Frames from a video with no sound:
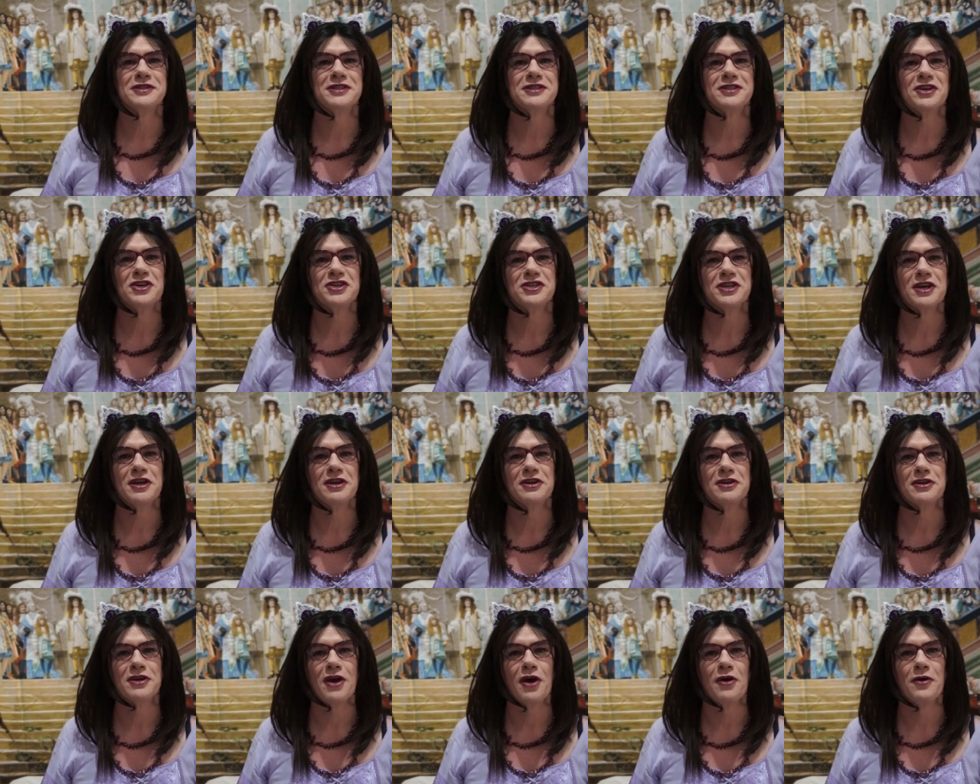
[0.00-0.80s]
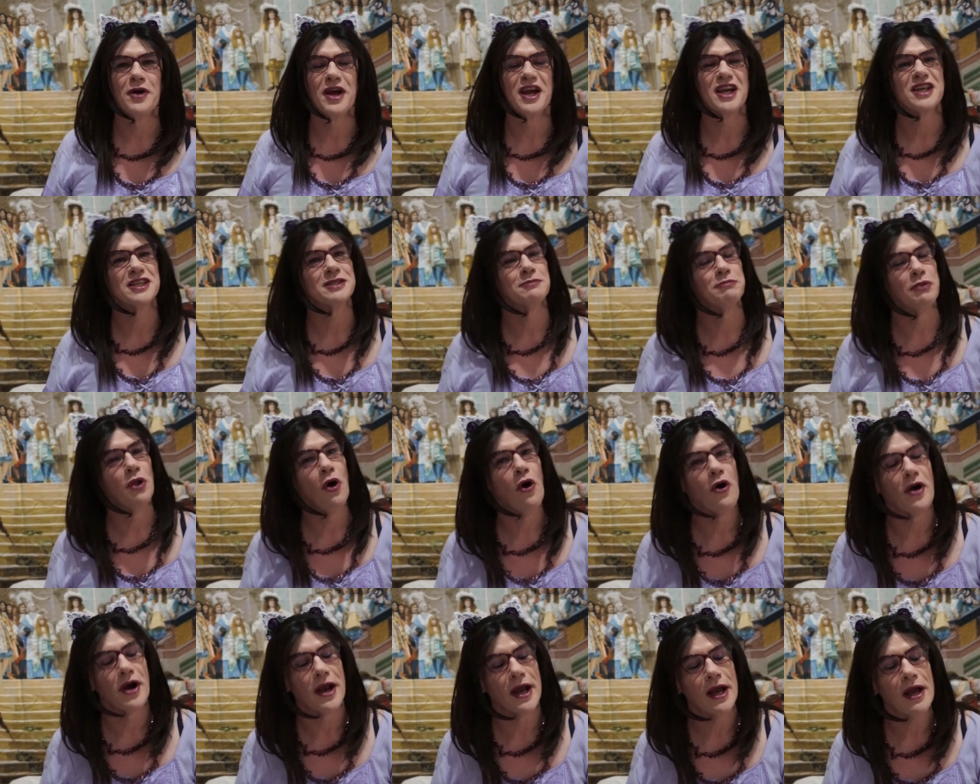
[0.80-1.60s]
decides they're going to go
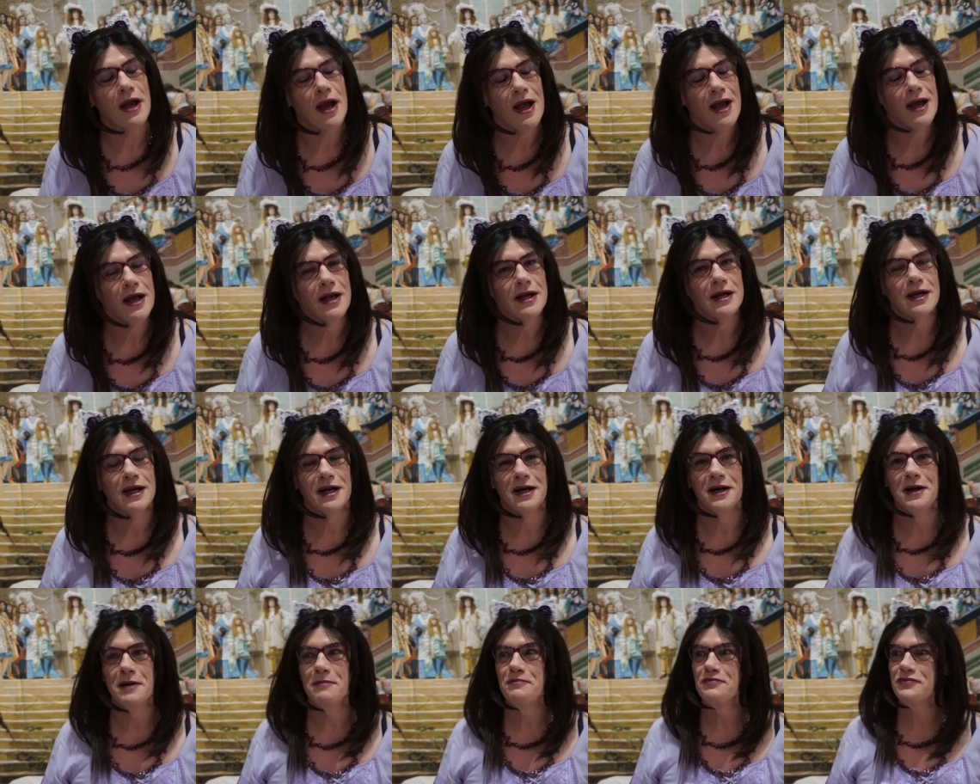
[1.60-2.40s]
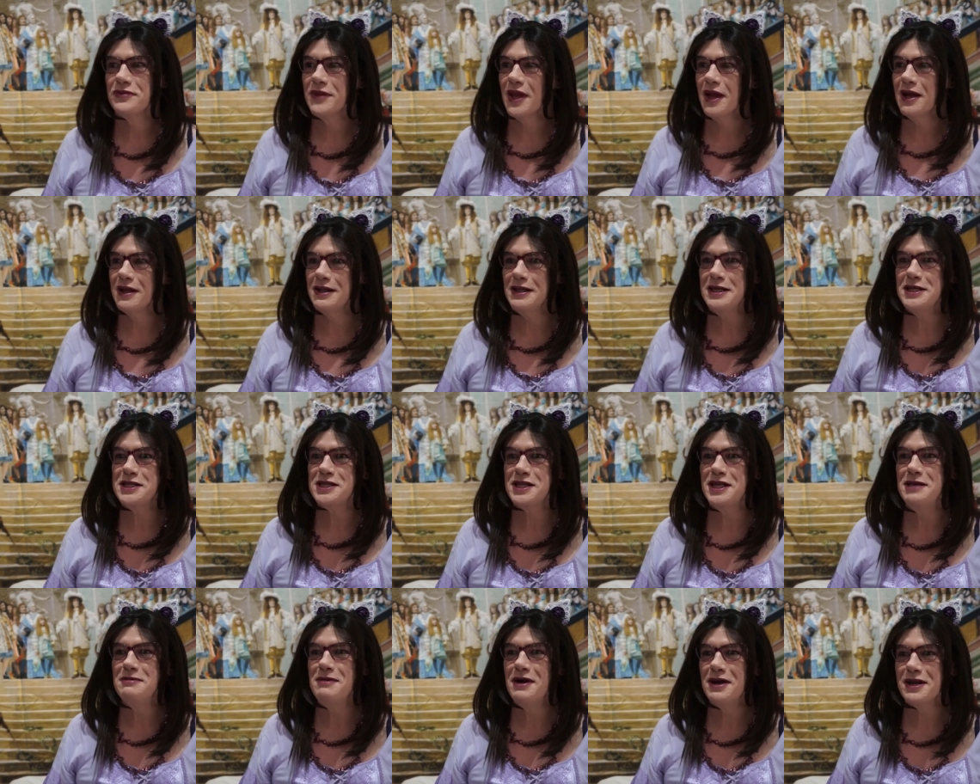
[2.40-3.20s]
exploring, um, at
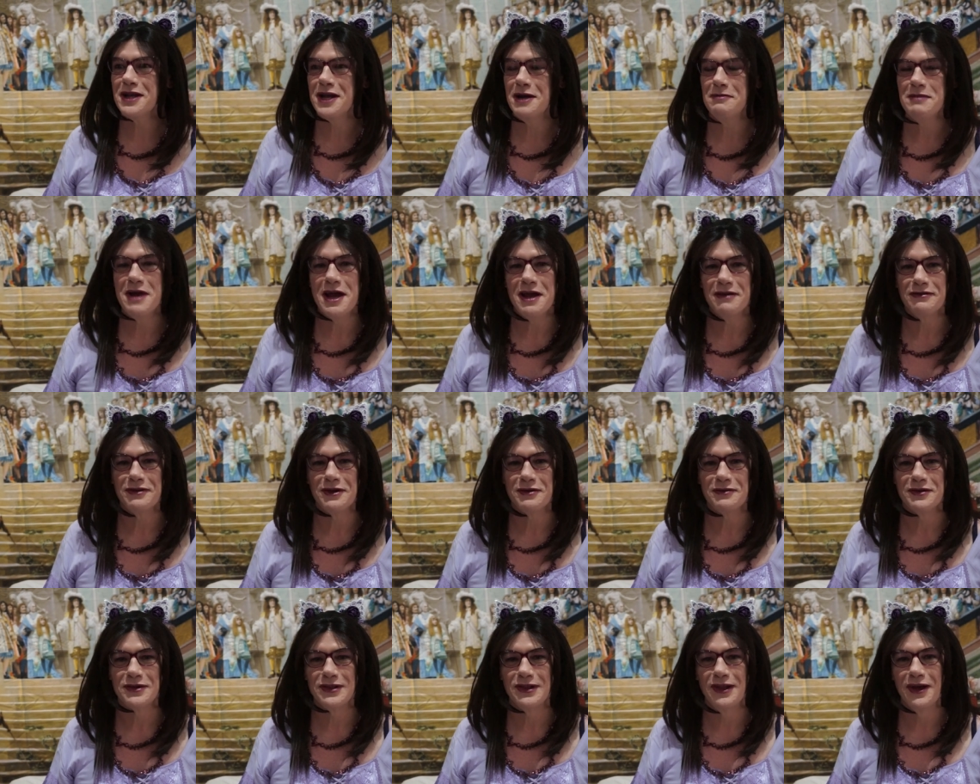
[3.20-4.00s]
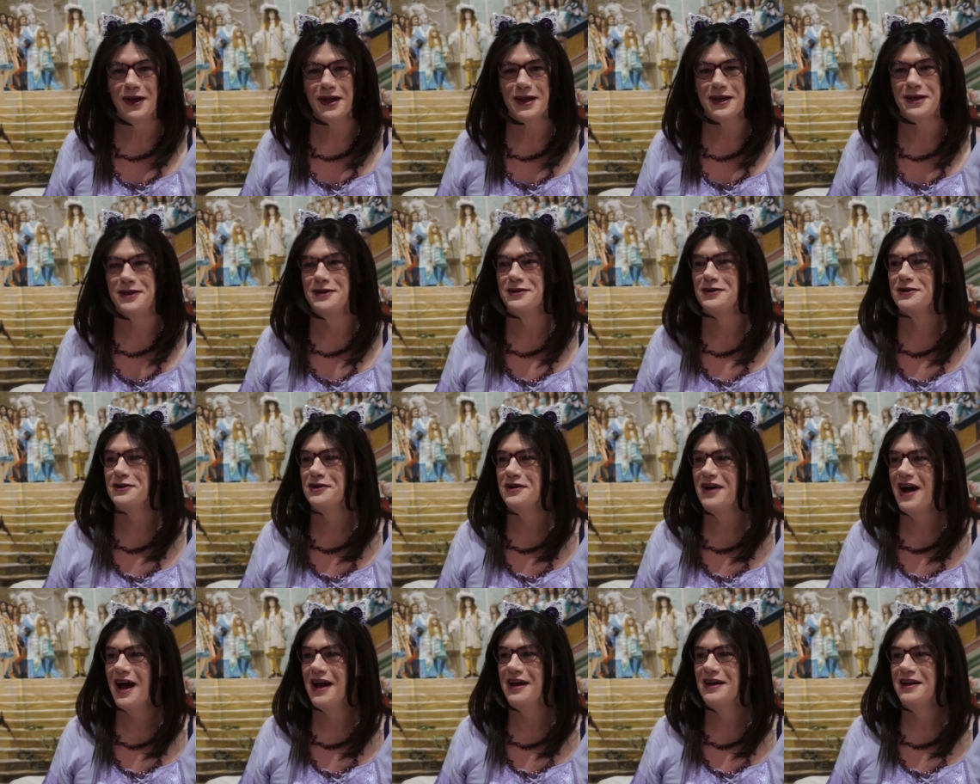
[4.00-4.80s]
least he might come out of it with, like, you know,
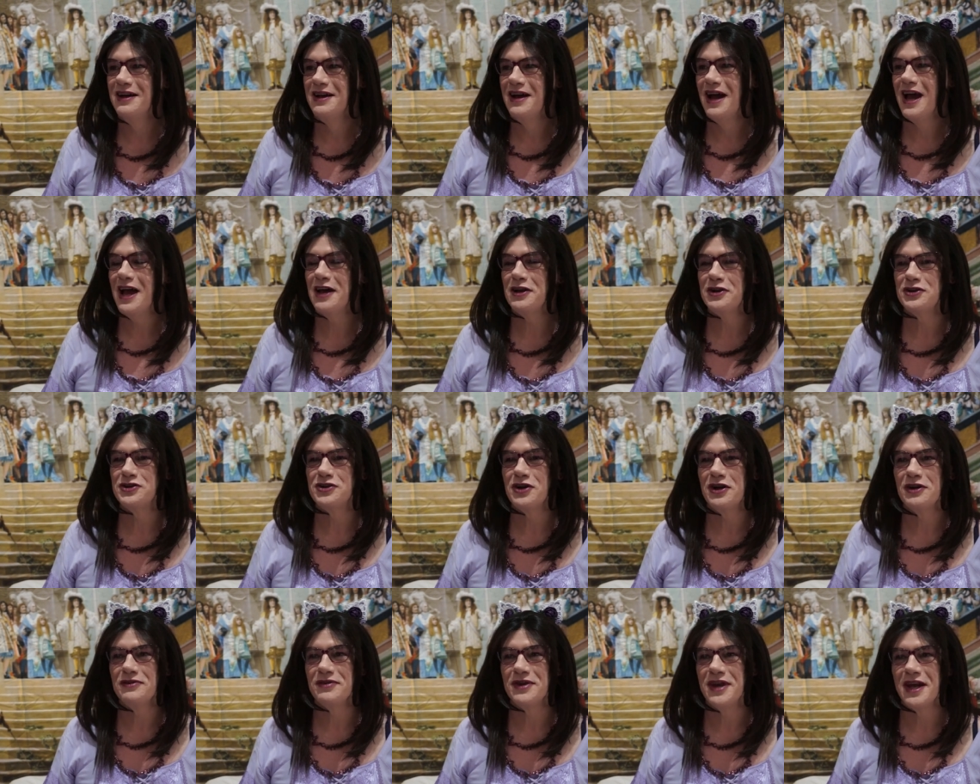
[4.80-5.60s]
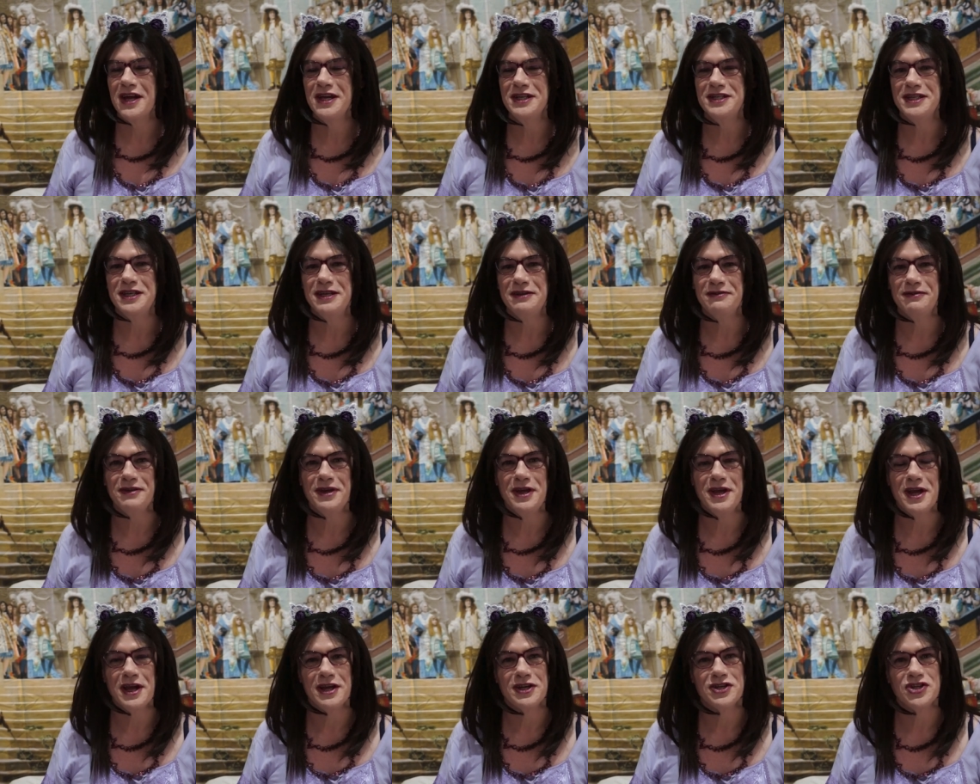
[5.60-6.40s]
how to drive an
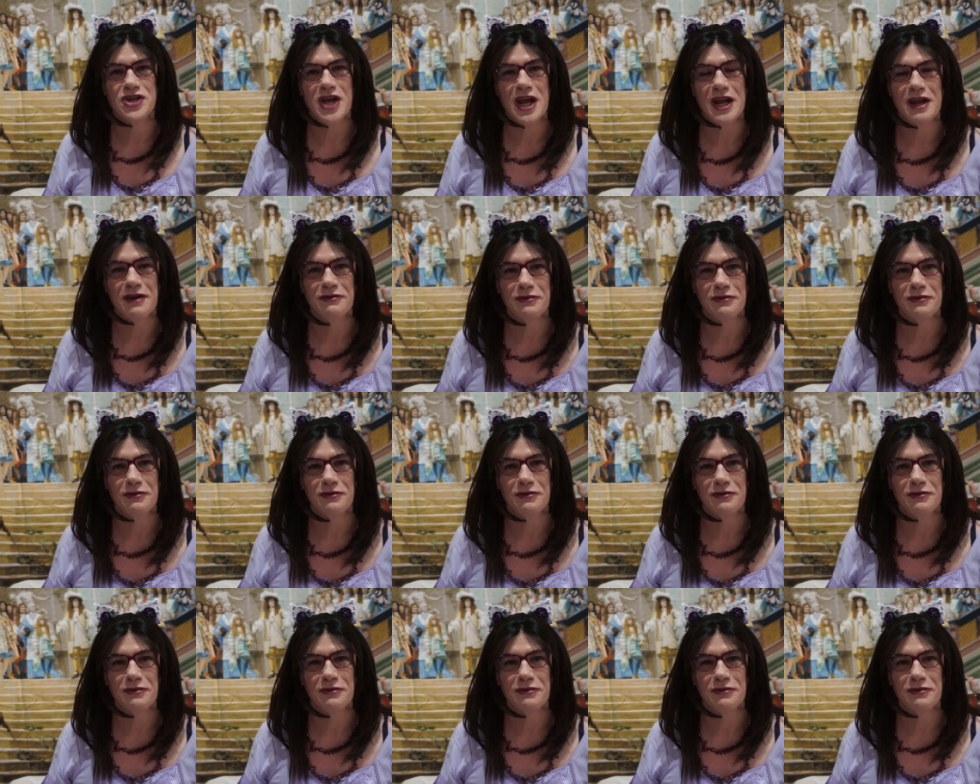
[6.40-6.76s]
ATV and jack